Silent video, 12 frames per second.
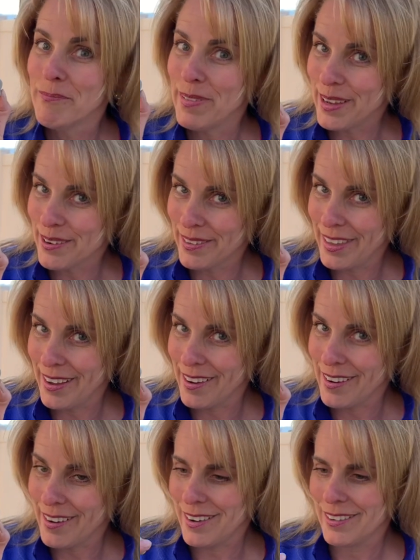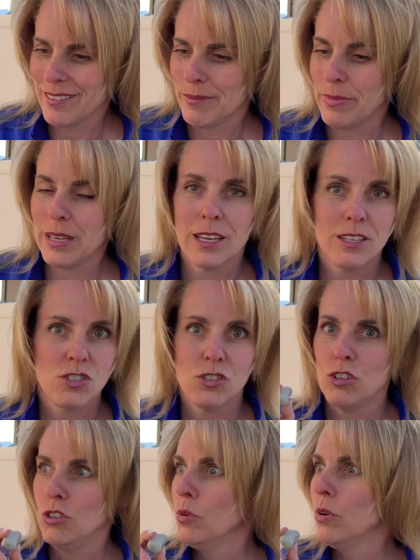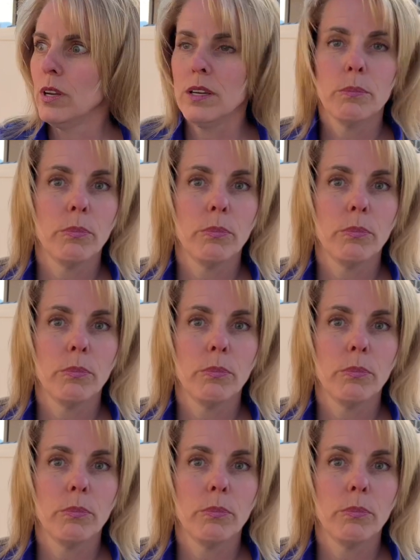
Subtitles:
better they are, because you wouldn't